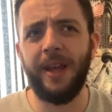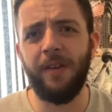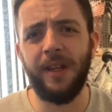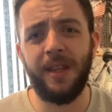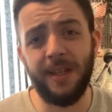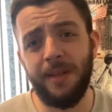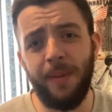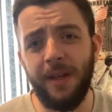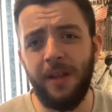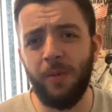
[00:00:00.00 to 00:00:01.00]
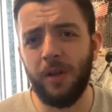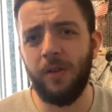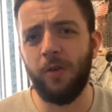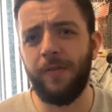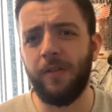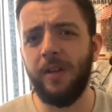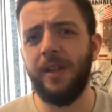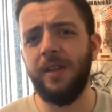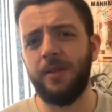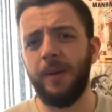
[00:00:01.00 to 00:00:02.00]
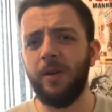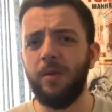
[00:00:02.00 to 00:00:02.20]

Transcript: anticipated one in North London as well.